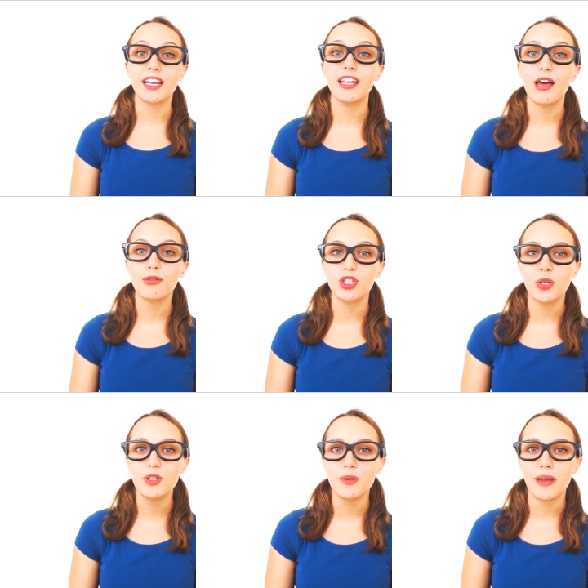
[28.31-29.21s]
and allows
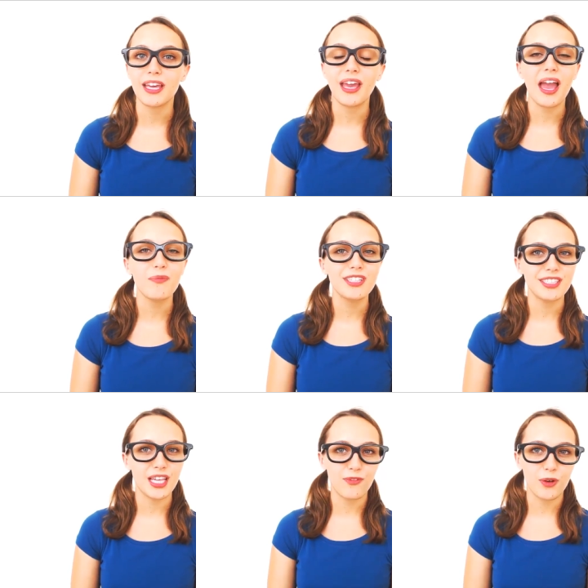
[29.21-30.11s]
you to make and
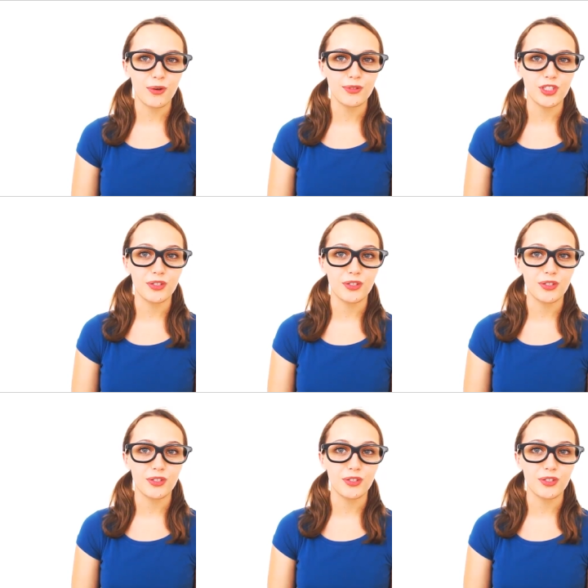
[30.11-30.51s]
receive calls